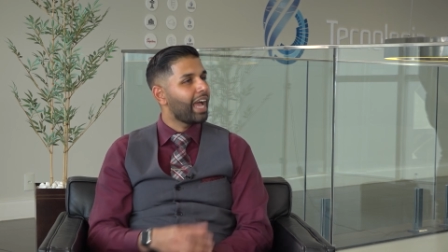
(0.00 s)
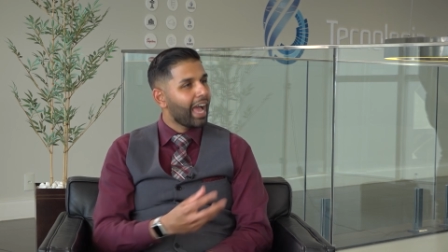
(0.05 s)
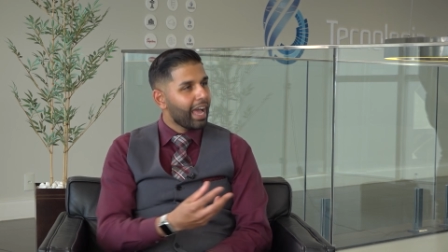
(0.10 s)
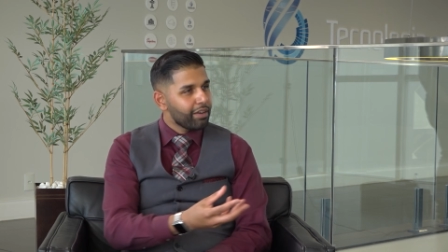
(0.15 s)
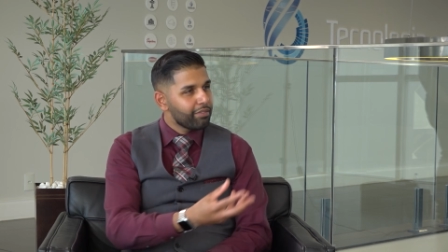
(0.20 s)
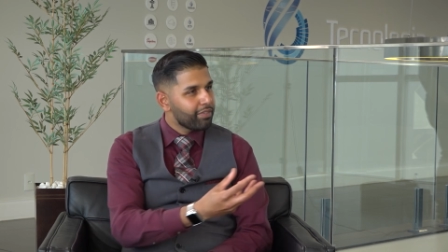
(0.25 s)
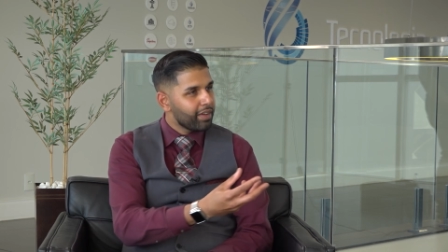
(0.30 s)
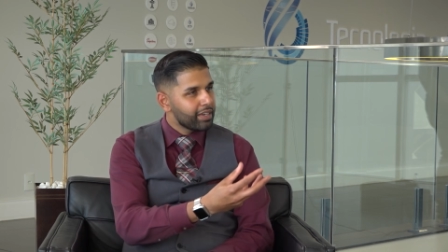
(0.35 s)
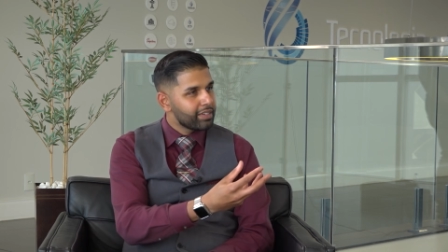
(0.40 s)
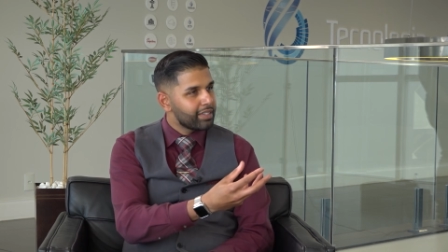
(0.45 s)

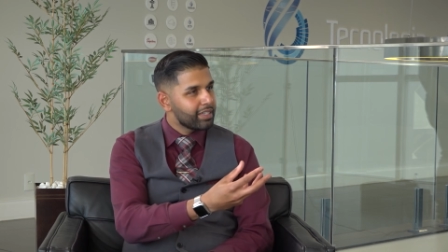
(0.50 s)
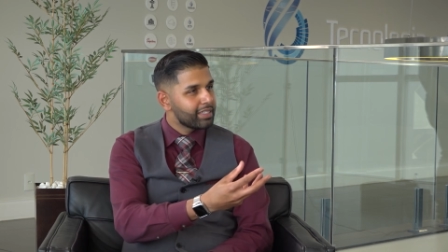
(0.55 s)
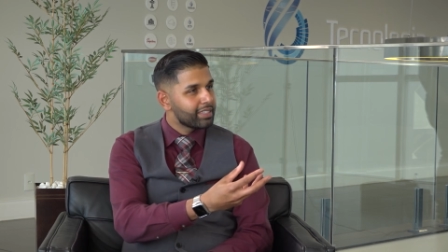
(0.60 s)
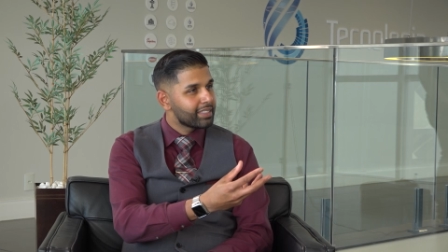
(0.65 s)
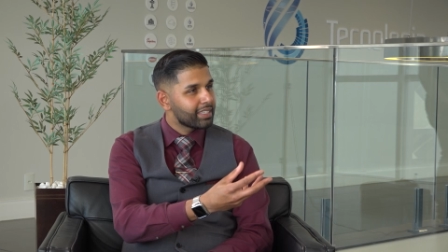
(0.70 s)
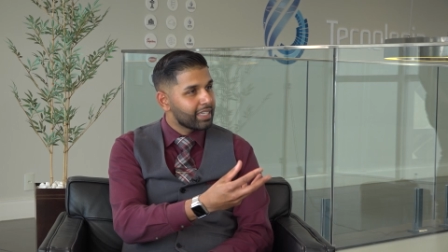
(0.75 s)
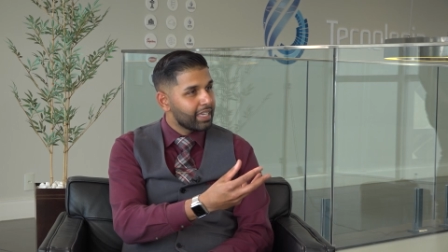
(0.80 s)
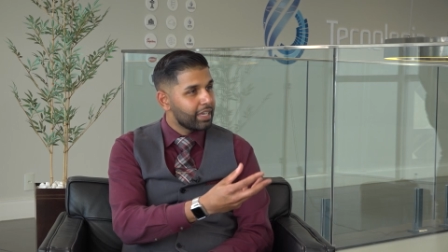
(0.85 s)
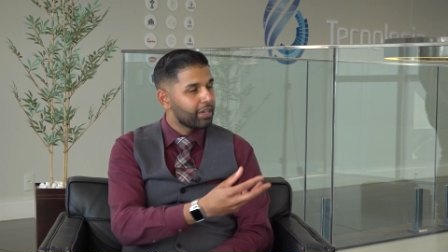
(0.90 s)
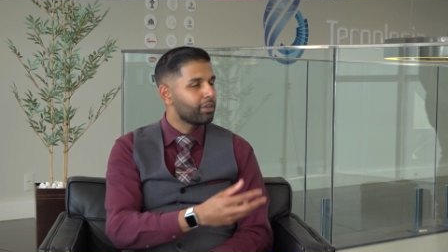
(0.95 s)

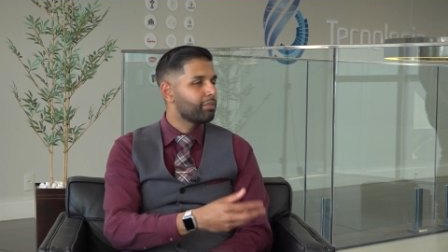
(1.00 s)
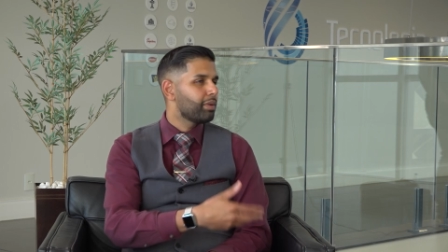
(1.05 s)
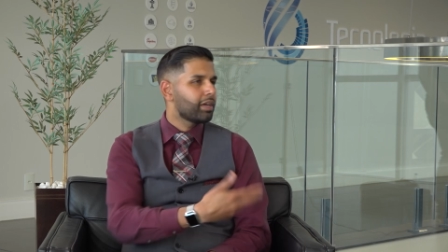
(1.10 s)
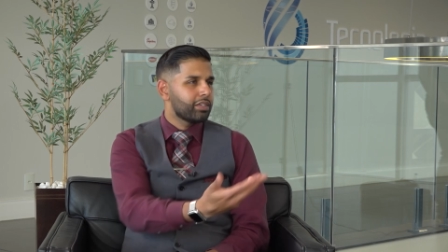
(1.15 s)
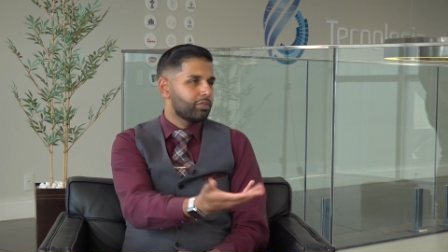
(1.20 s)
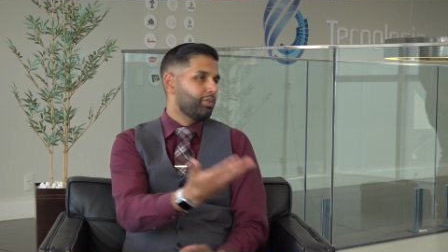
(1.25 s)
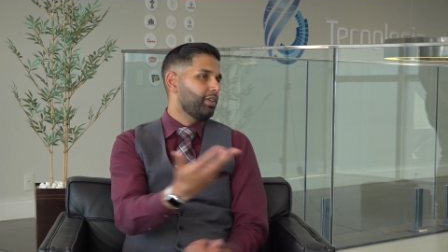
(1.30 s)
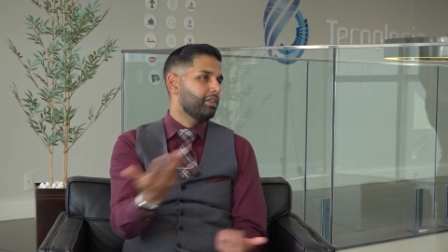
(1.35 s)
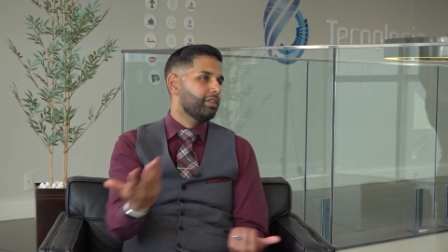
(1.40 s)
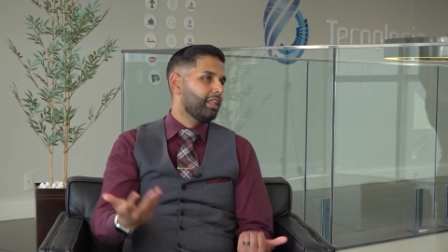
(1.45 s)
Adventist gear,
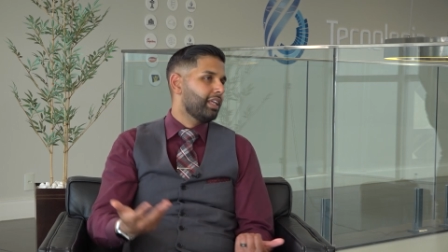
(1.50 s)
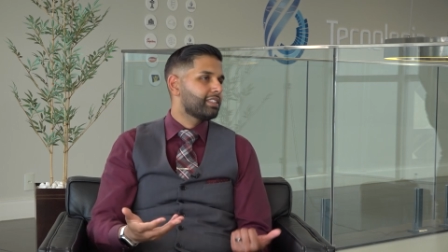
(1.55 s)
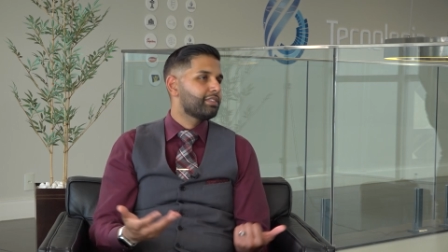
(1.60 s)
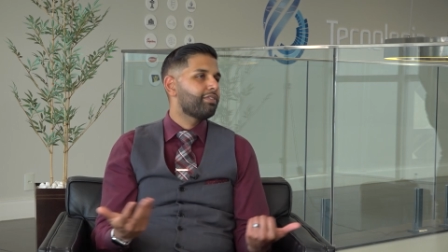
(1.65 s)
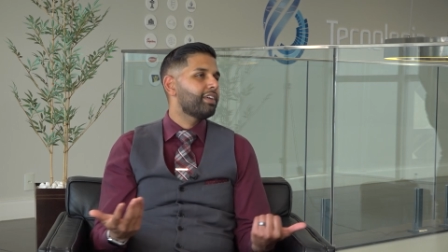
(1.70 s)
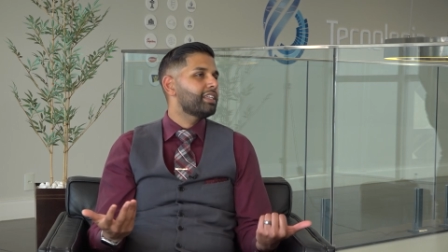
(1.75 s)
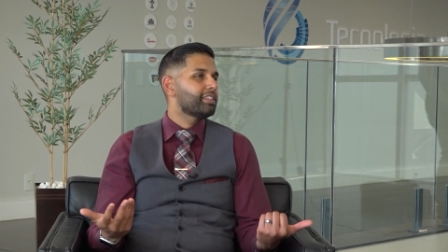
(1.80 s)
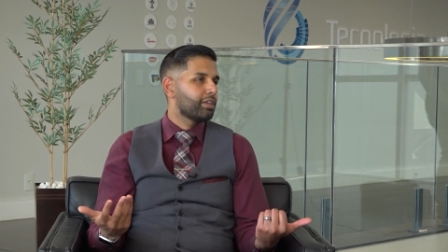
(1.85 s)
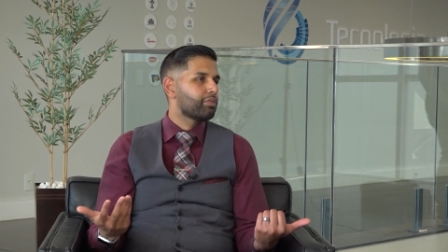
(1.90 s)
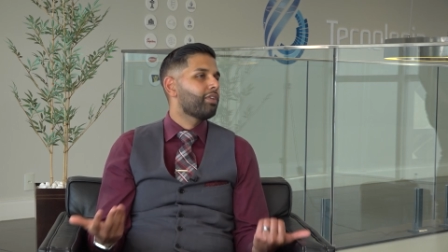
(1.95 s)
because we're let's
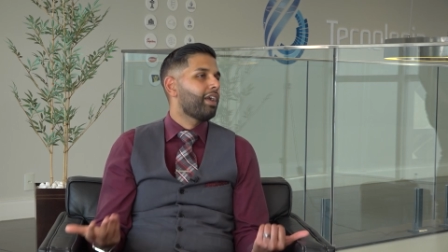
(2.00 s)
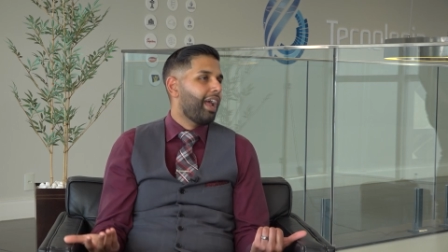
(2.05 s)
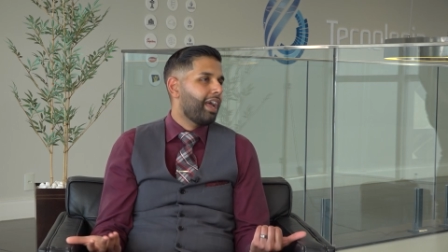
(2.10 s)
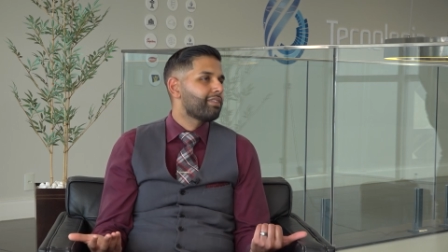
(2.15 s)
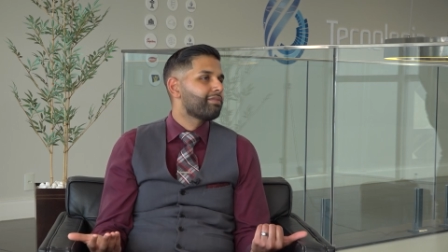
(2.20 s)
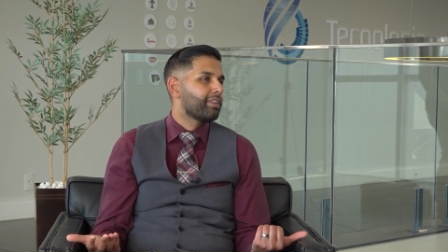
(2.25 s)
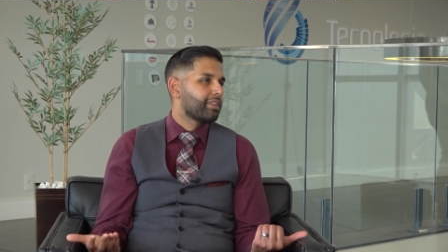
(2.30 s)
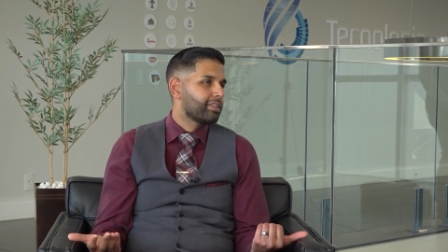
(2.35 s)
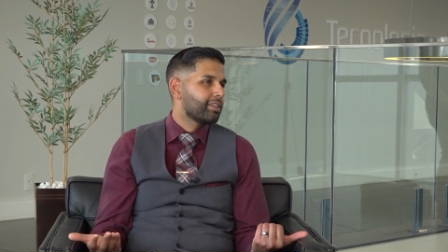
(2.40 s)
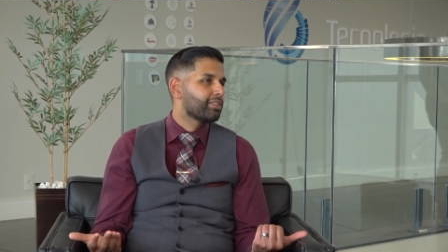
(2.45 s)
face it, we're
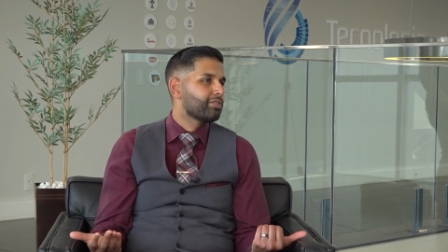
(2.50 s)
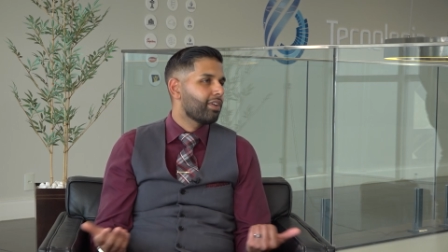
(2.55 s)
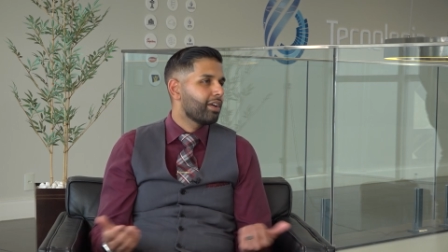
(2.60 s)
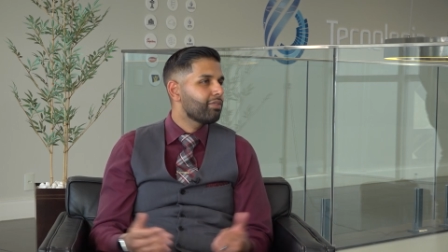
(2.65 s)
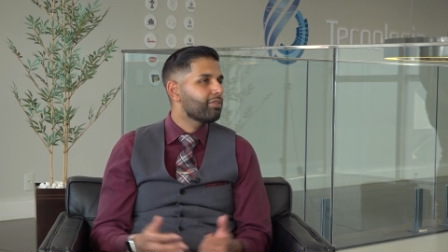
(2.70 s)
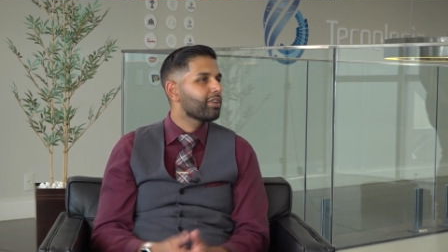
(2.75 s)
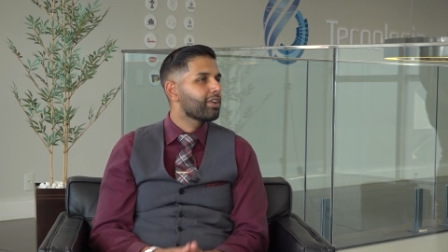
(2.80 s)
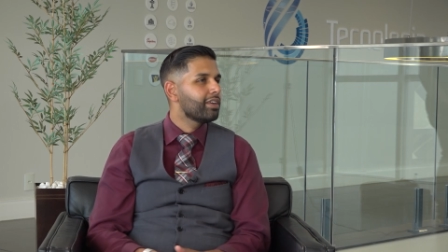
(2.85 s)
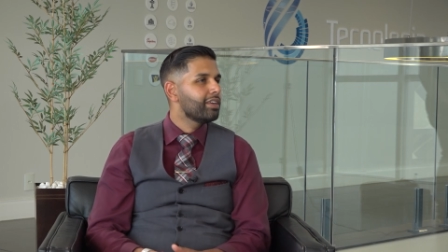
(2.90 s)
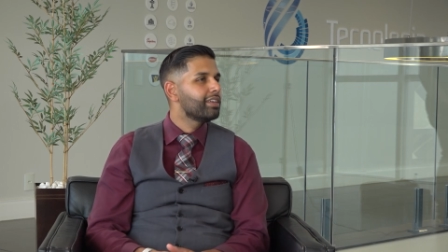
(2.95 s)
Adventist,
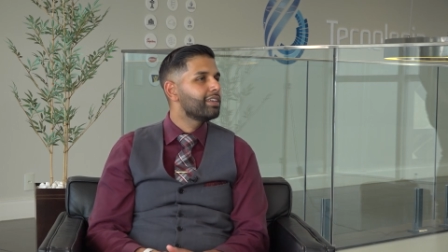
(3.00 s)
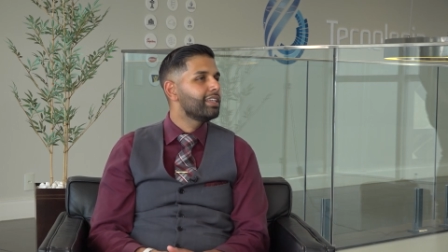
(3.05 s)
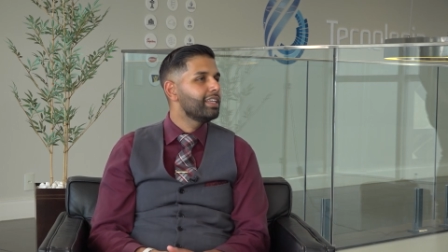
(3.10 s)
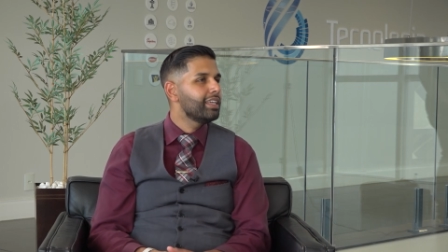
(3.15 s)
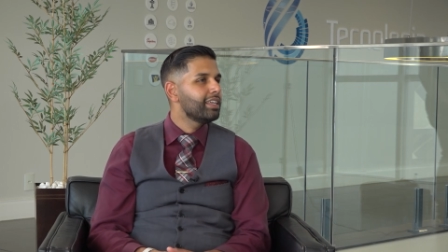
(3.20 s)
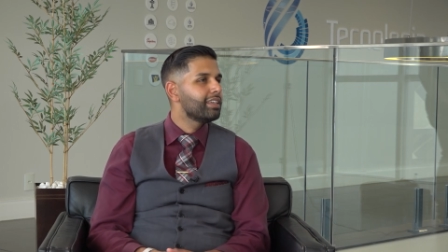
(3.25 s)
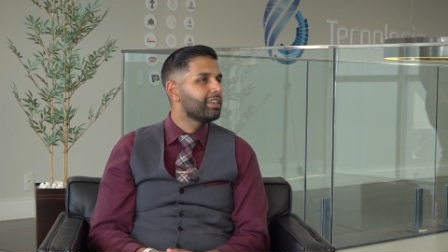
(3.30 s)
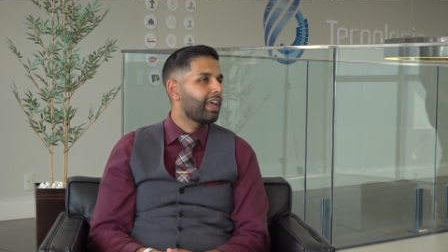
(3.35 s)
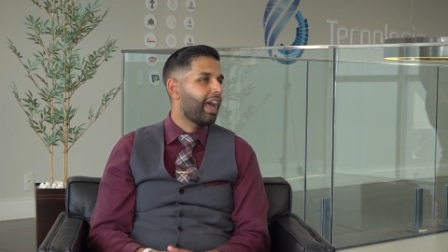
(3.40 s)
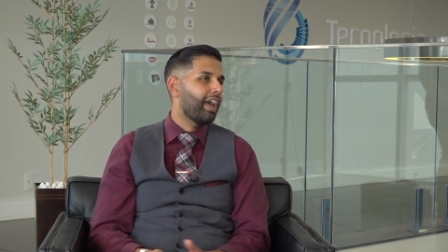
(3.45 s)
right? we're gonna
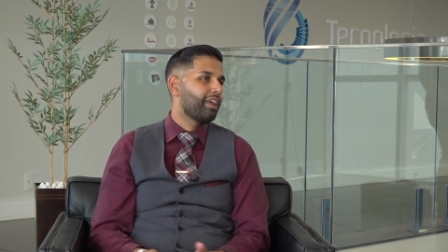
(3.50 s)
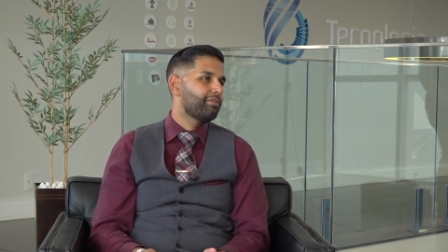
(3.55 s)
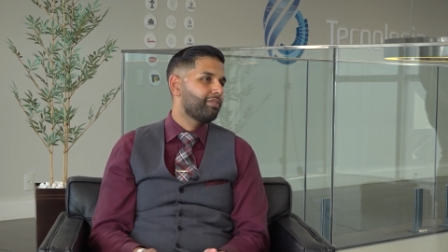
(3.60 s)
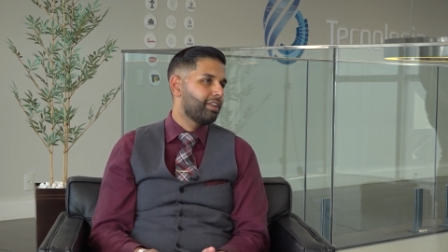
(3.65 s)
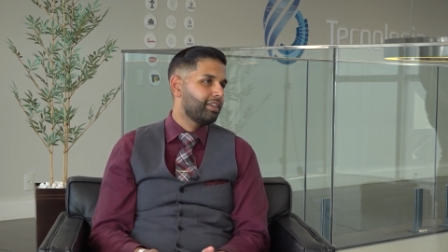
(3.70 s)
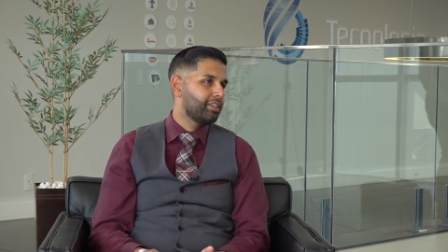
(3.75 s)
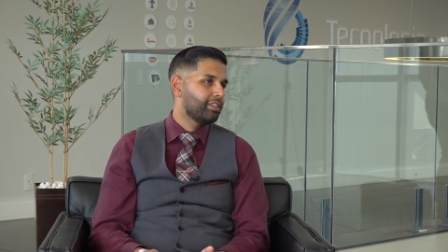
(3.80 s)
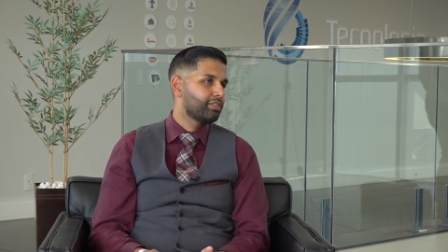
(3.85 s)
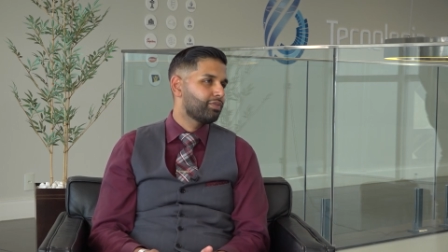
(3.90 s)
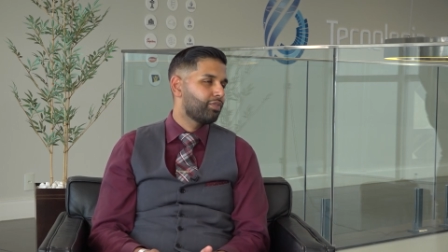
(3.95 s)
need yes, yes,
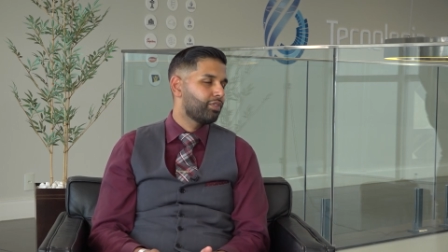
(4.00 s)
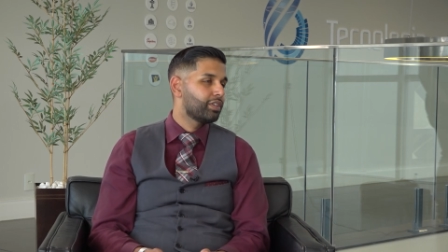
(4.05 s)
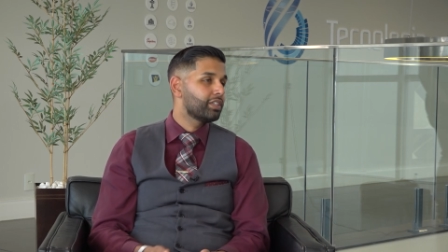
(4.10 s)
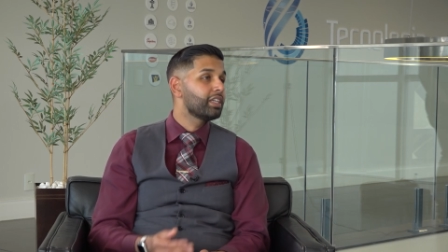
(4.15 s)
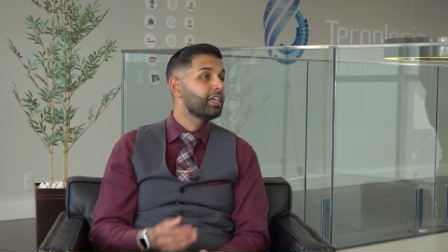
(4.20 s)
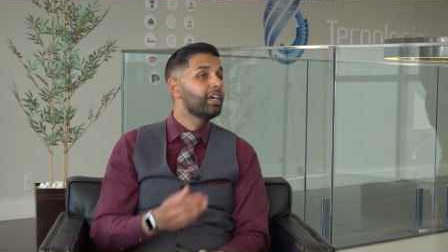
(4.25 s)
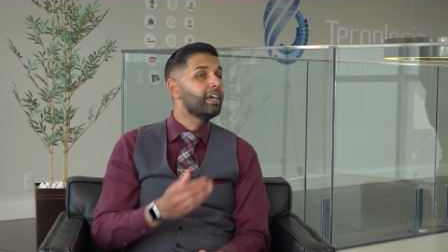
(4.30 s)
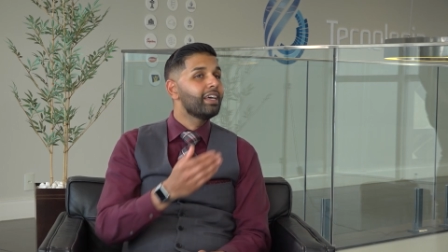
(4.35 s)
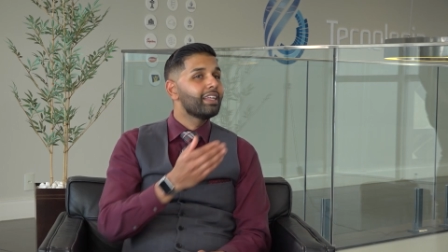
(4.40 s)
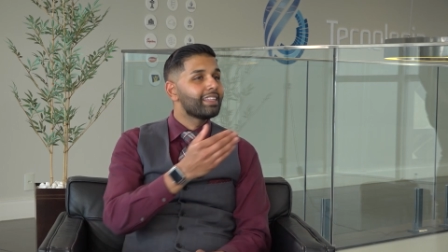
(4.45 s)
Adventist footage.